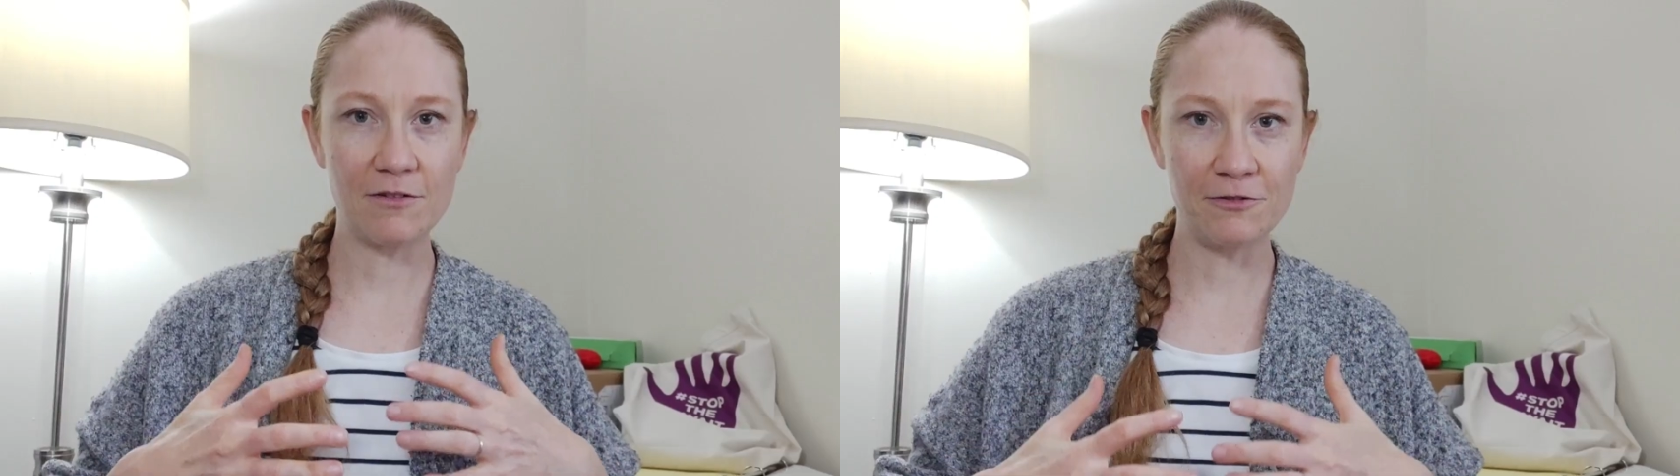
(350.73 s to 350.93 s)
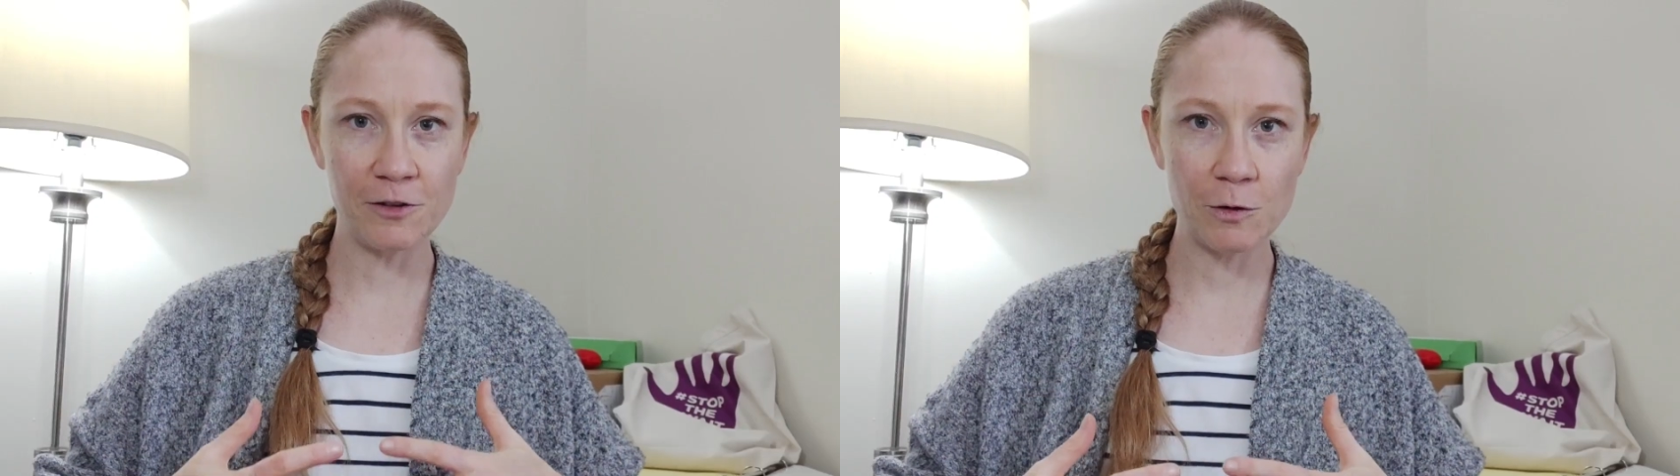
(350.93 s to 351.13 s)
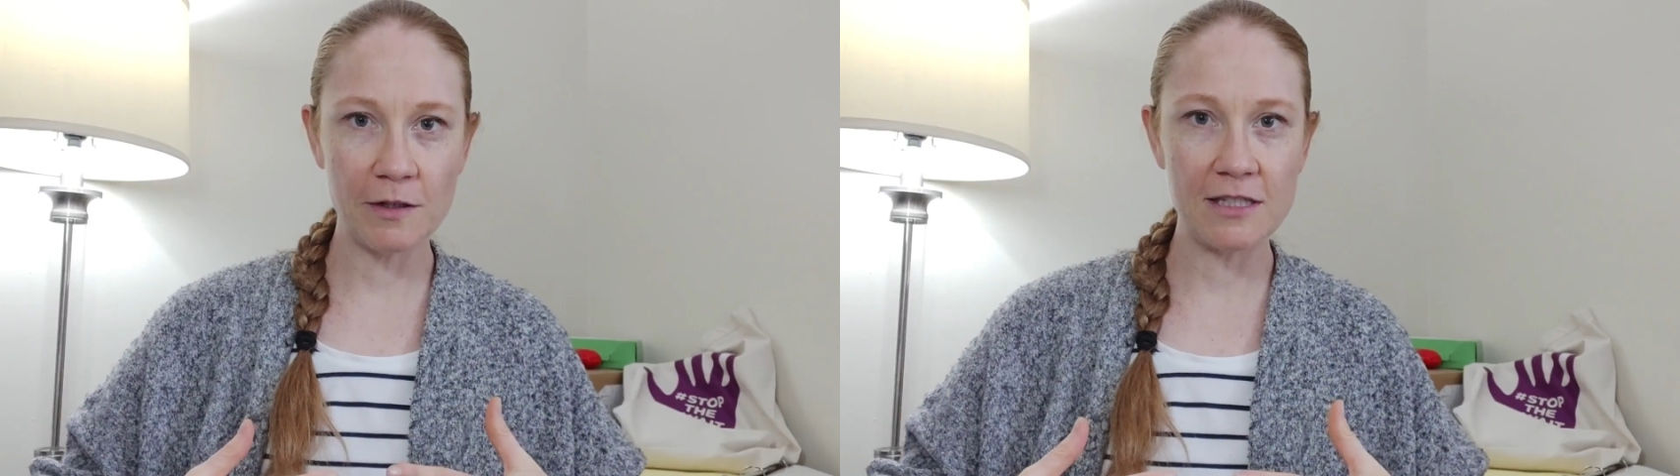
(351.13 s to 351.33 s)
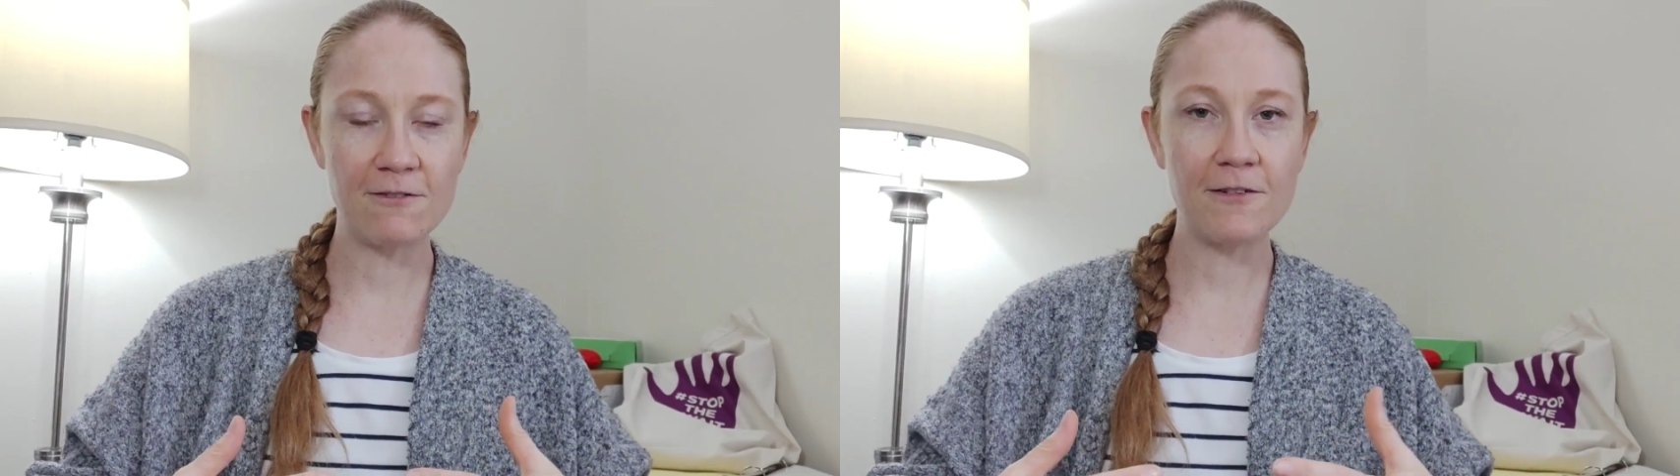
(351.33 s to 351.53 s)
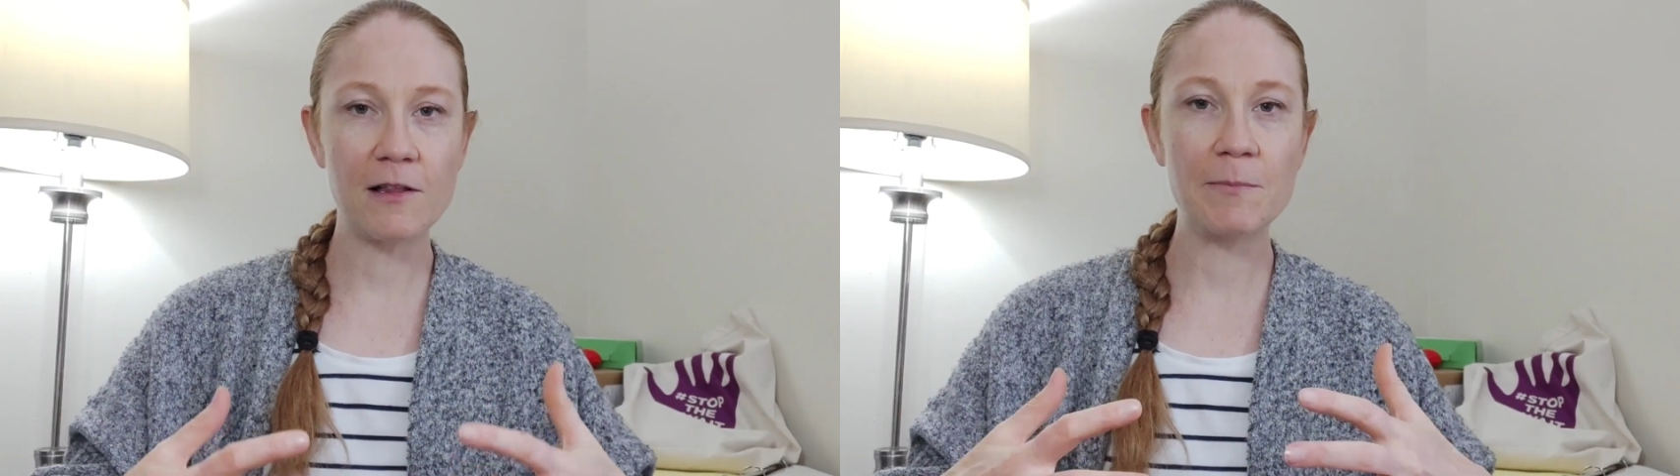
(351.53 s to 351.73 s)
fluid to
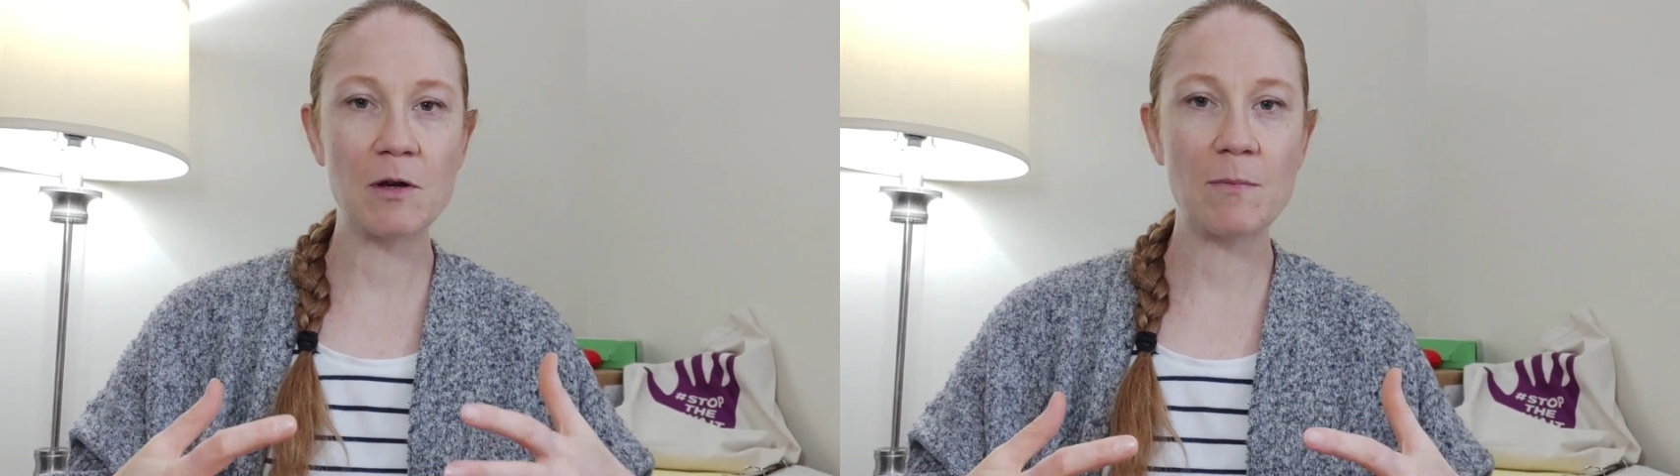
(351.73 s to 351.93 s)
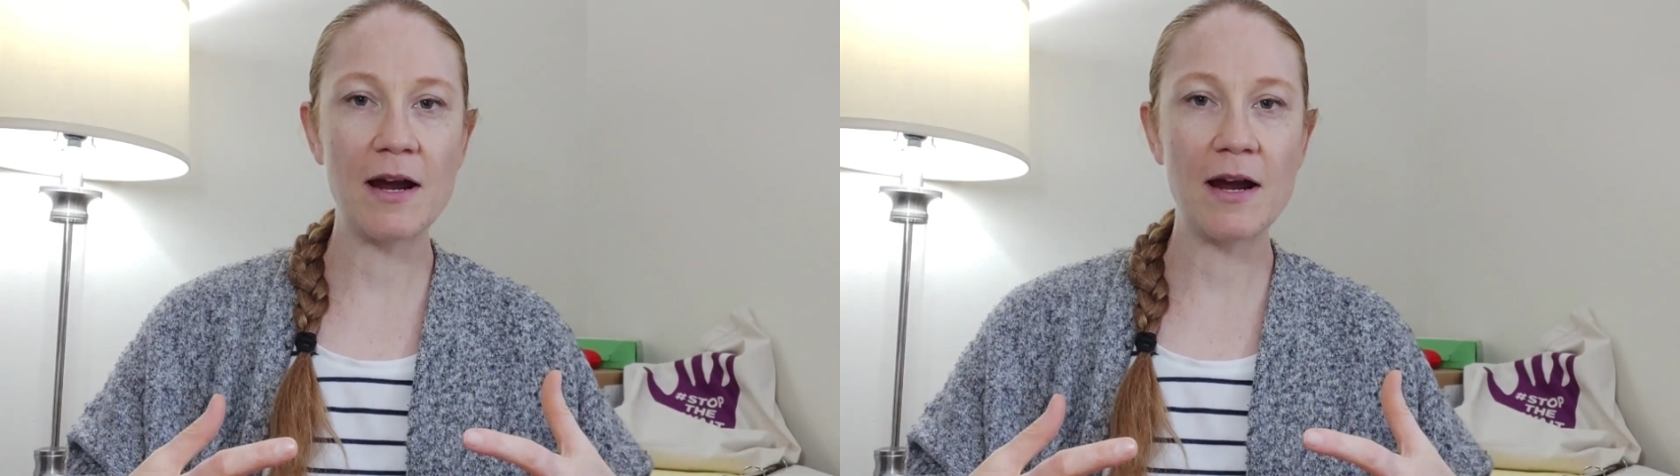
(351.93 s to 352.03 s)
fill up your